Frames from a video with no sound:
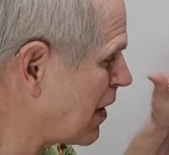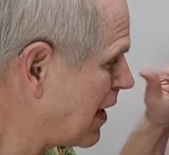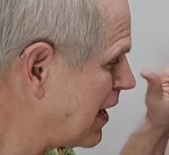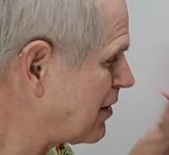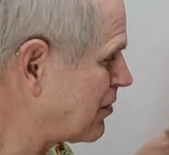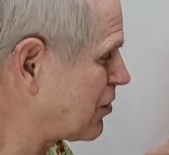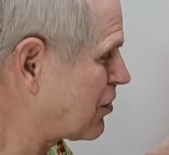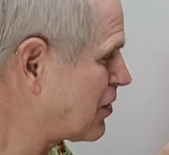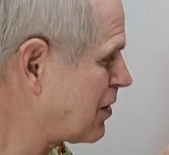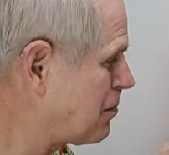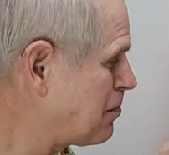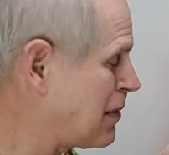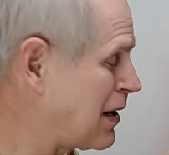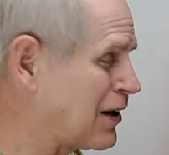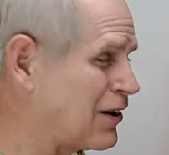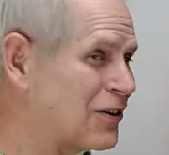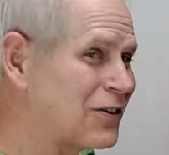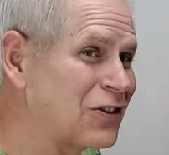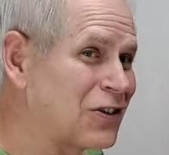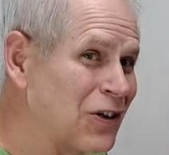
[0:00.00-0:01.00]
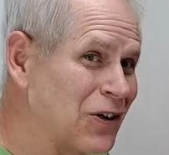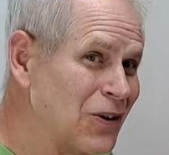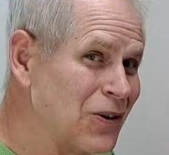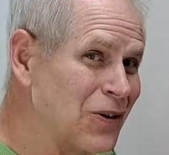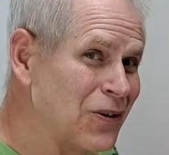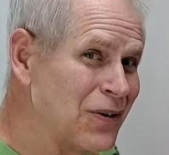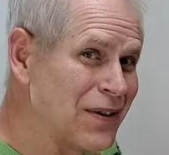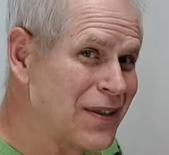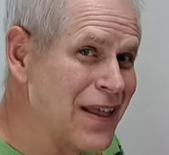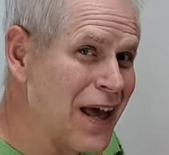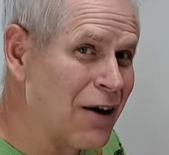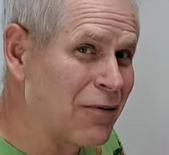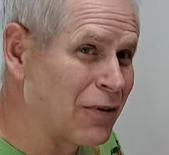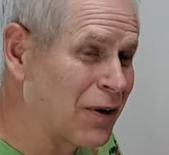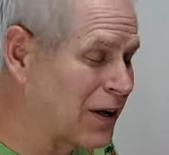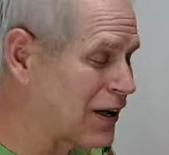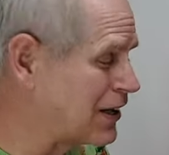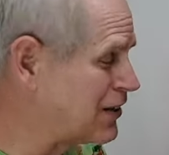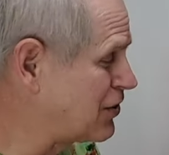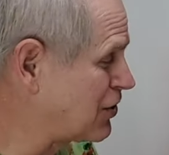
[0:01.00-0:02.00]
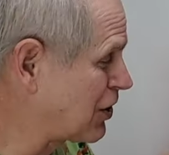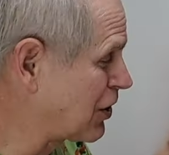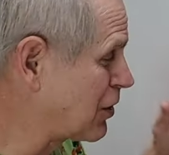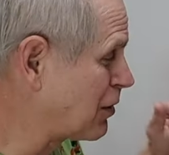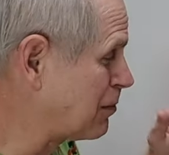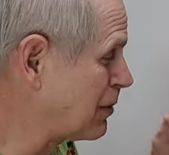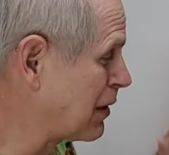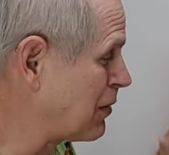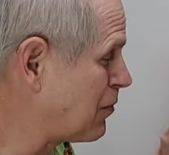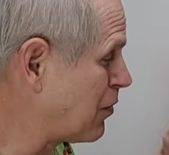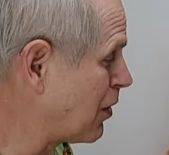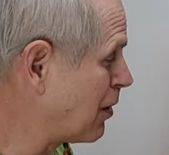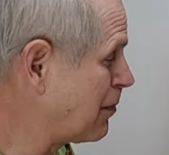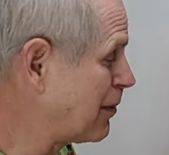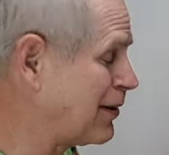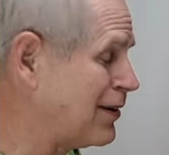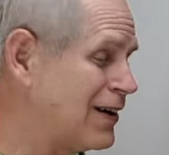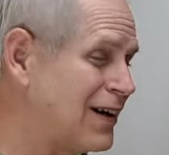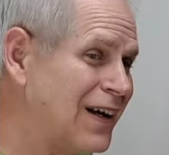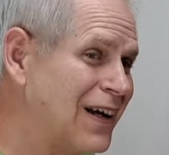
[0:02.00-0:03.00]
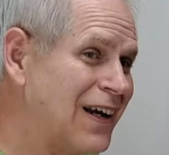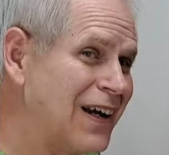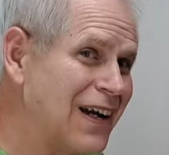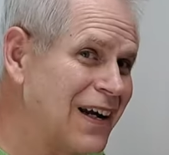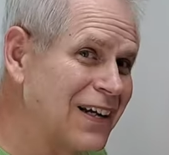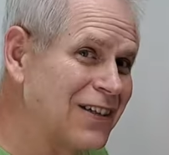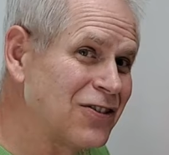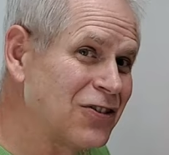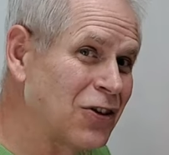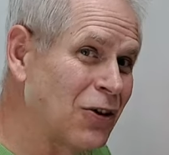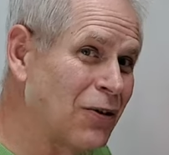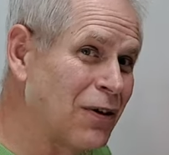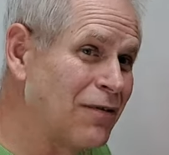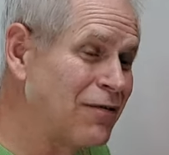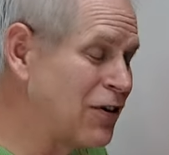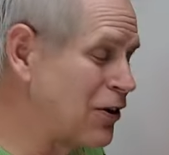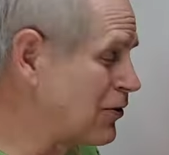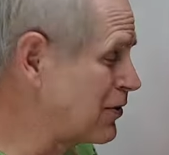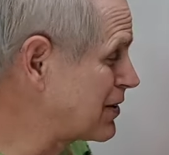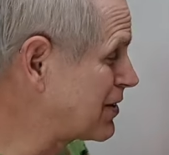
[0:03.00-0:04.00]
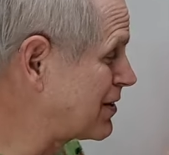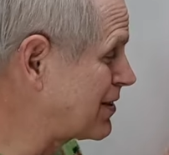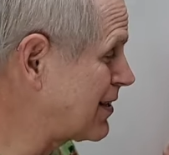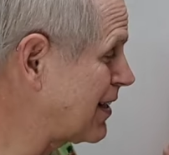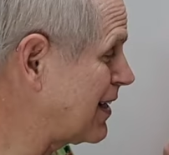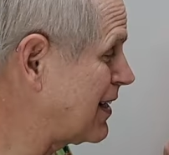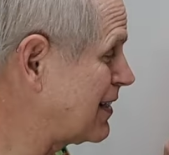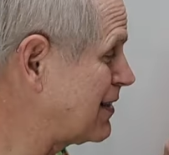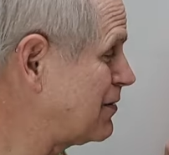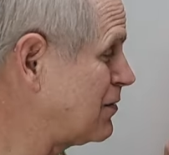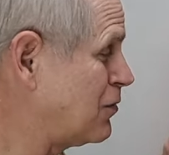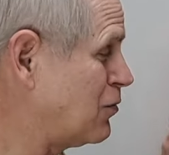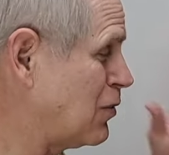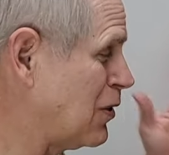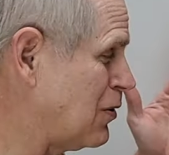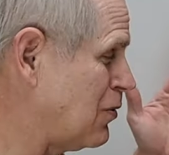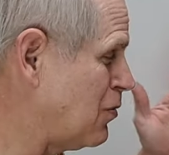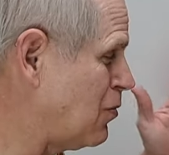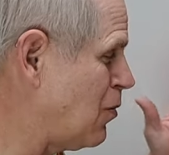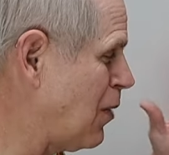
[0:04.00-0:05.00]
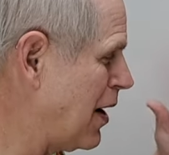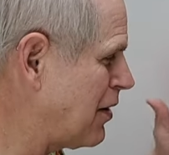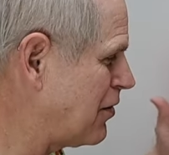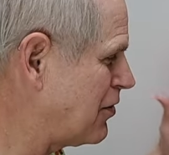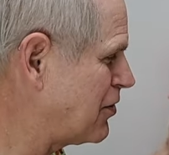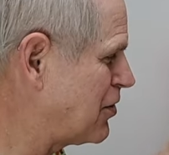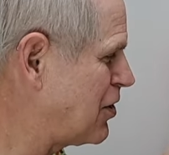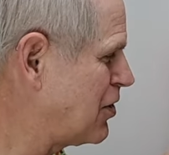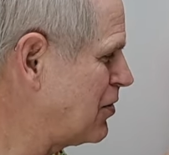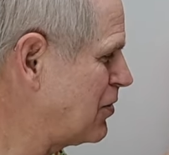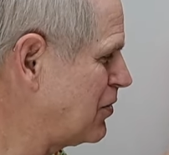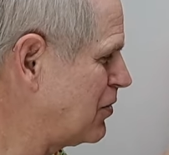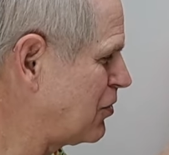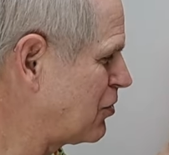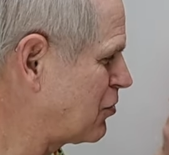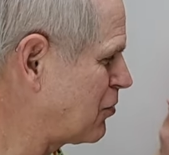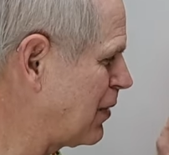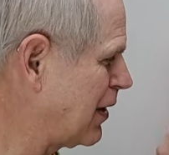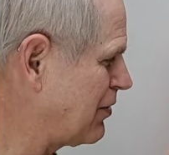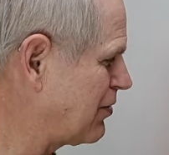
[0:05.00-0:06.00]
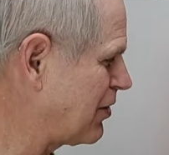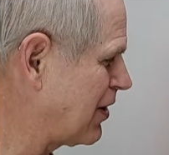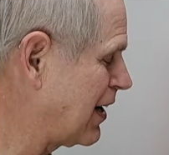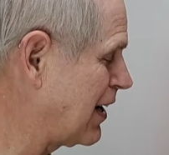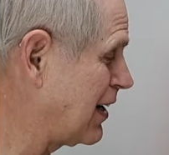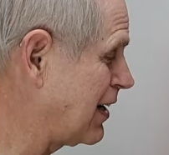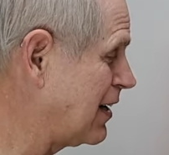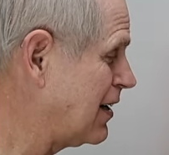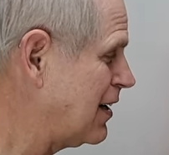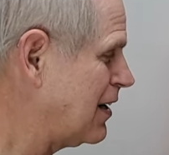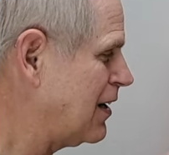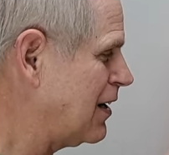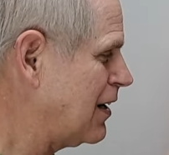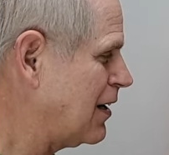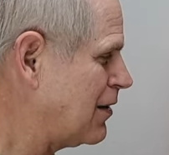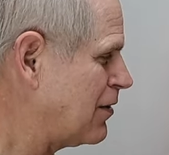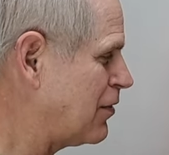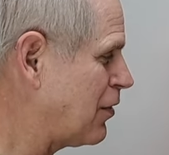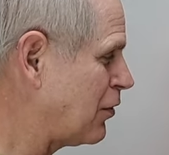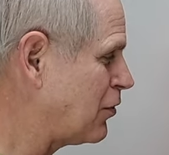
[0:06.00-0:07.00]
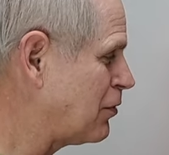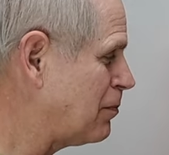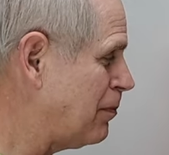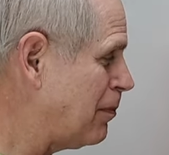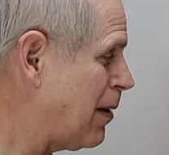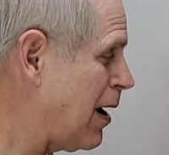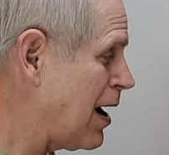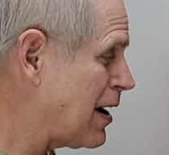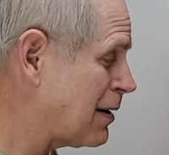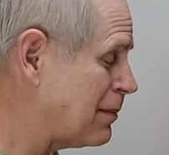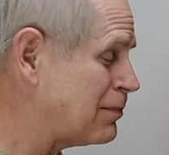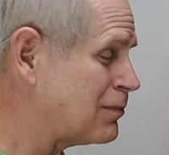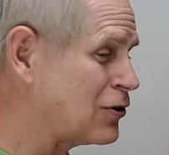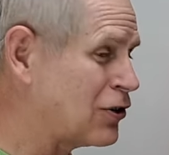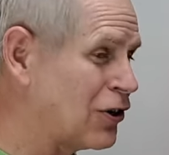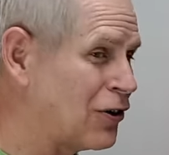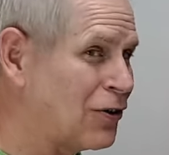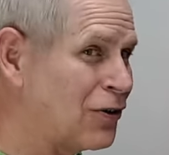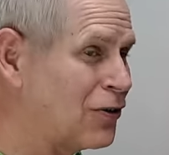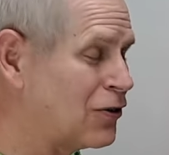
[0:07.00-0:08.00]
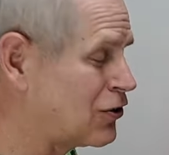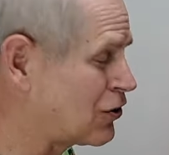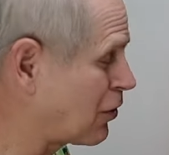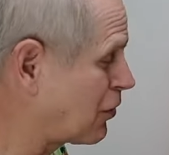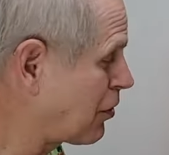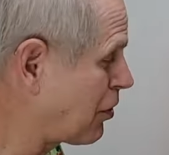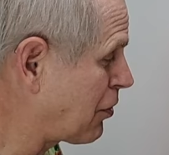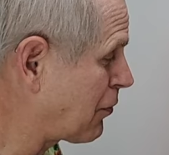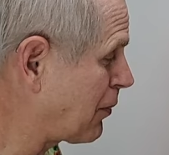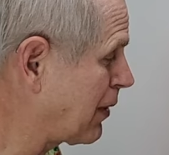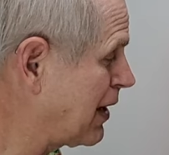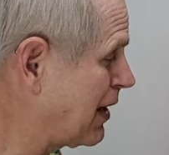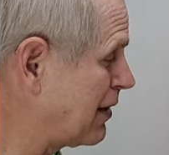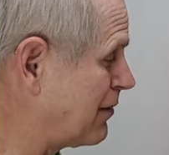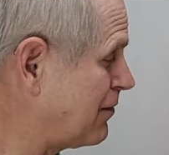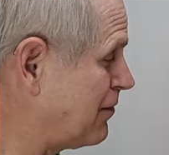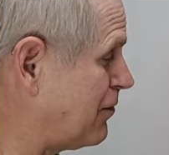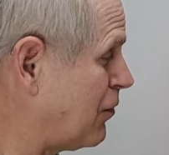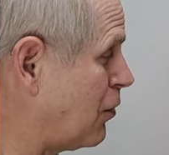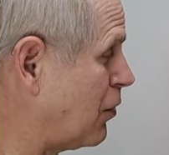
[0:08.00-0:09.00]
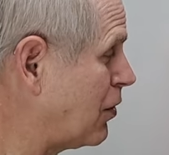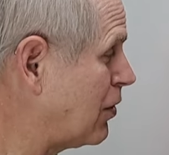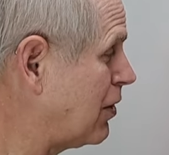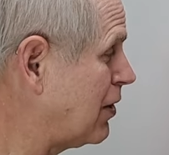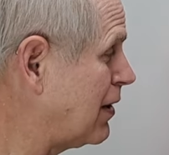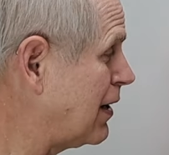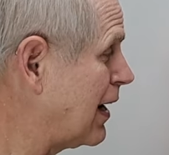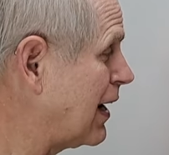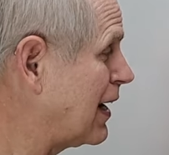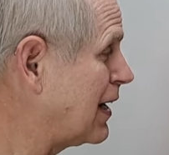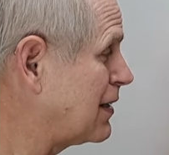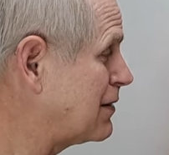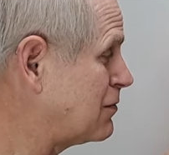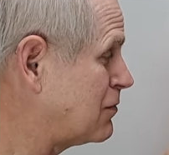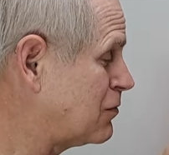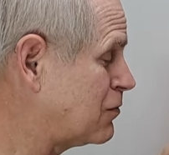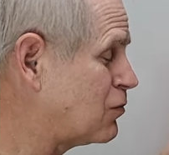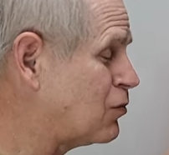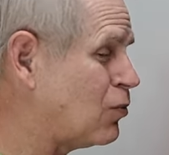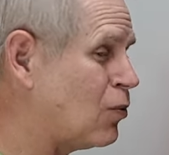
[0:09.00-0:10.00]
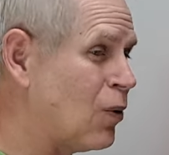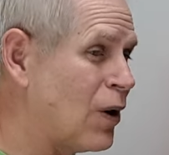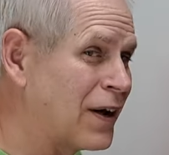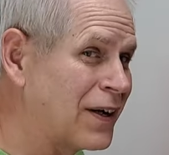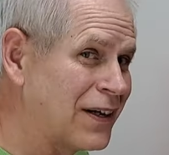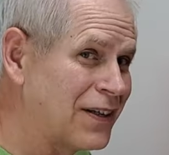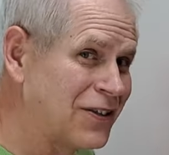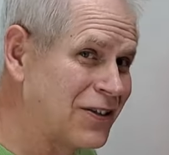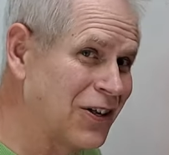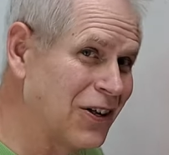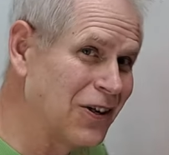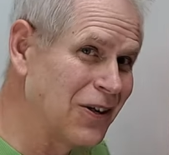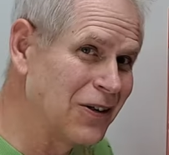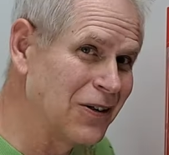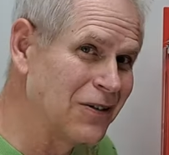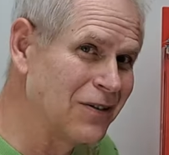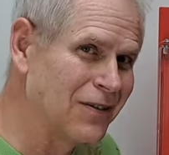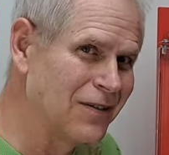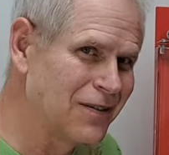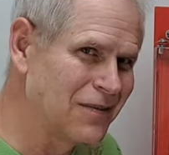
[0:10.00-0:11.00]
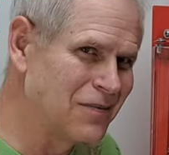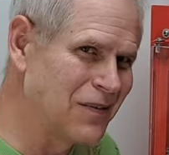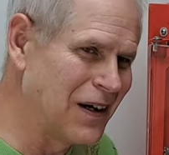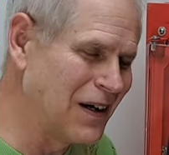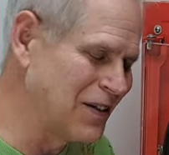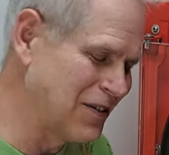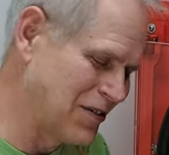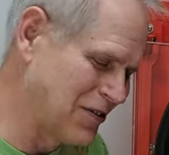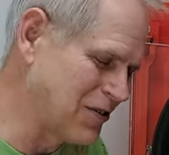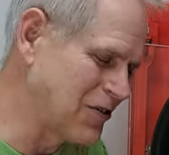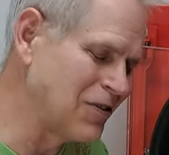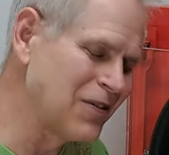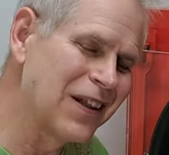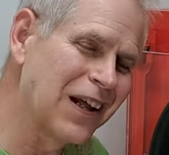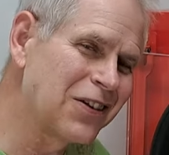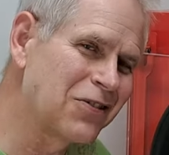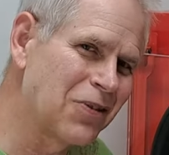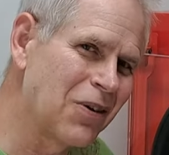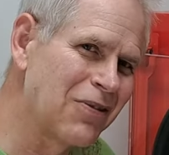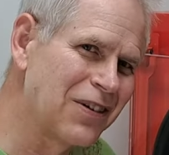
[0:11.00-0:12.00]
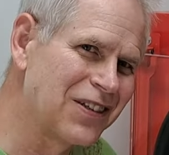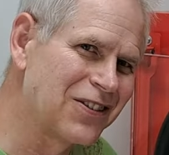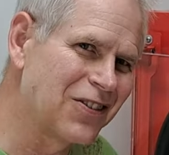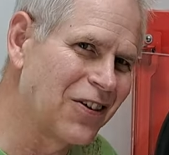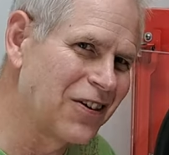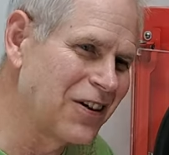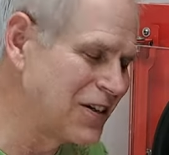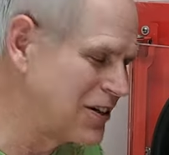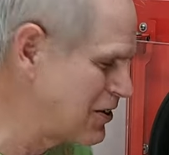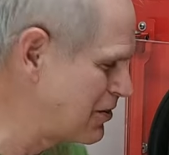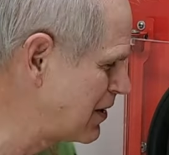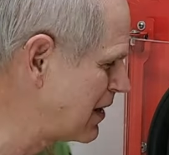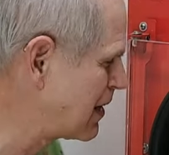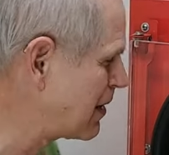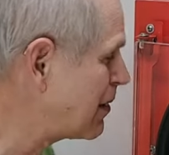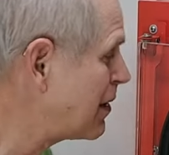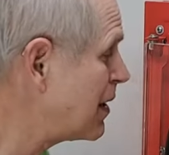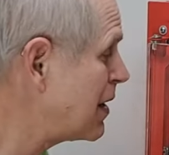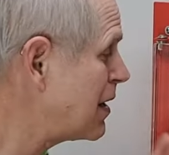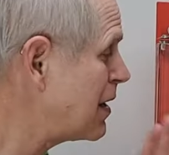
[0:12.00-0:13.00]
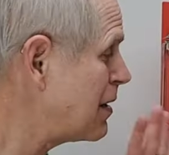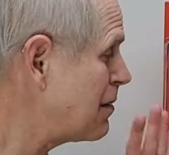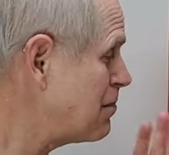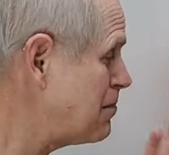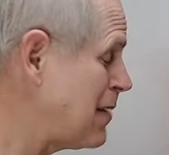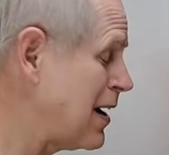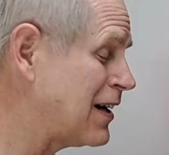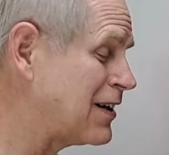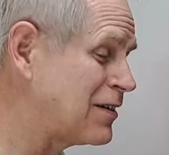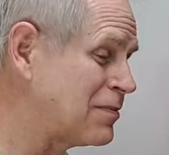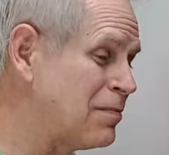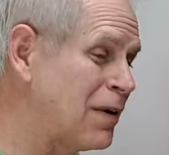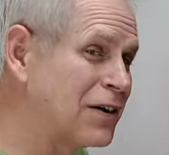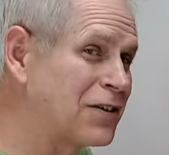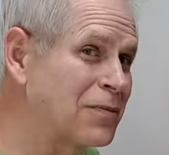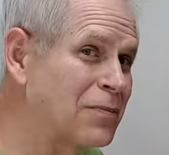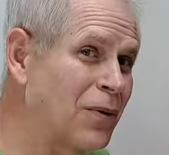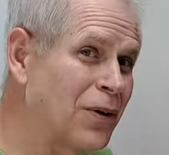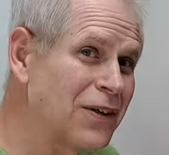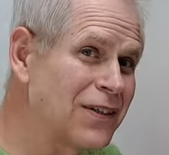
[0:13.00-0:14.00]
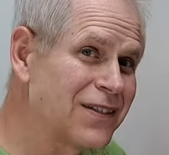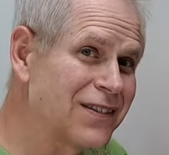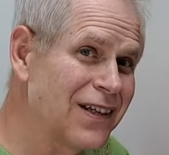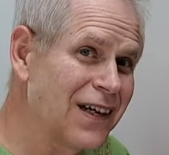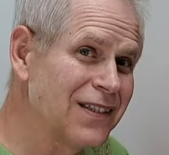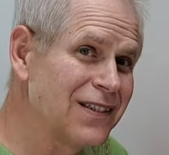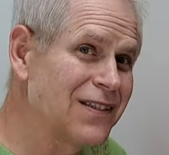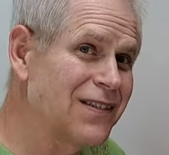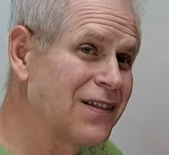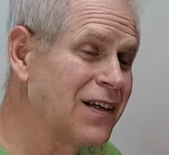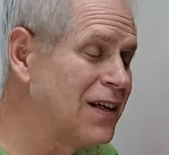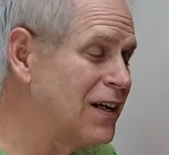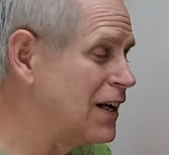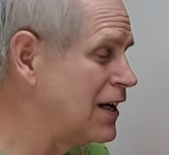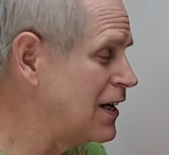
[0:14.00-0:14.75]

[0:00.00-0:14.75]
It's the middle two that were considerably warmer, and so a viewer said, well, why aren't you switching those bottom two, so three and four and one and two? Well, so that's what we started doing. Makes much more sense.